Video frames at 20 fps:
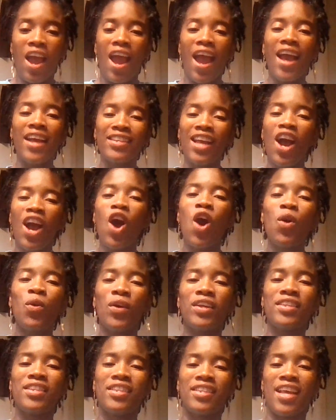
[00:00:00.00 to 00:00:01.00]
As
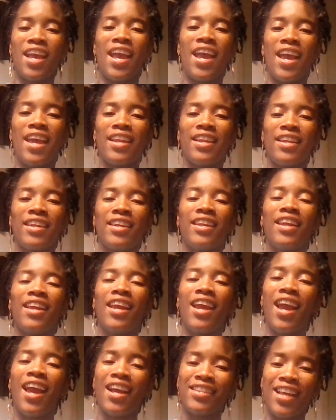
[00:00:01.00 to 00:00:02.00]
I said
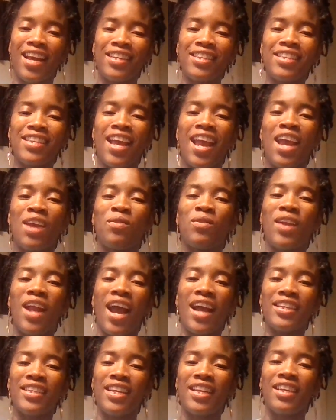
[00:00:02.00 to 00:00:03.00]
when
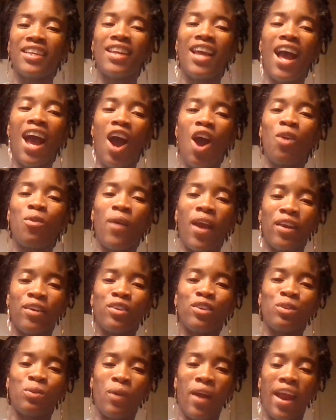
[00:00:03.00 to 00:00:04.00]
I attended the How
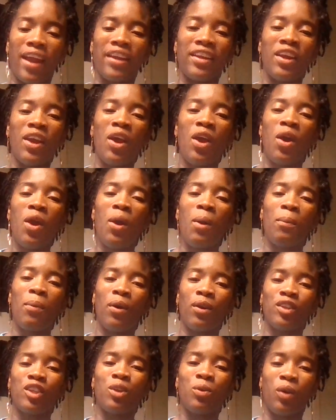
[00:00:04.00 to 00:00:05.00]
Writers Write
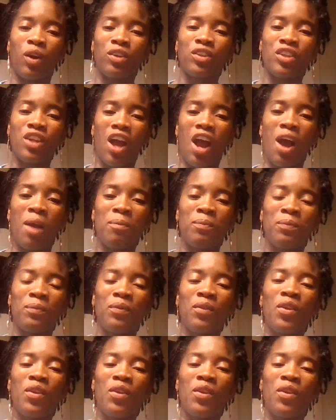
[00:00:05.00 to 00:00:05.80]
poetry workshop,